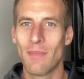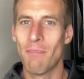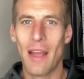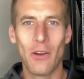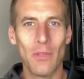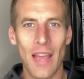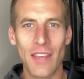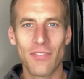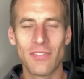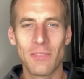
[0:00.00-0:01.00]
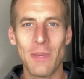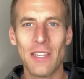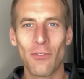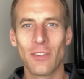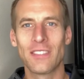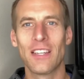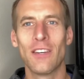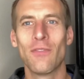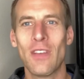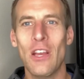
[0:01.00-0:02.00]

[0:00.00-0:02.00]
my own life speaking for itself,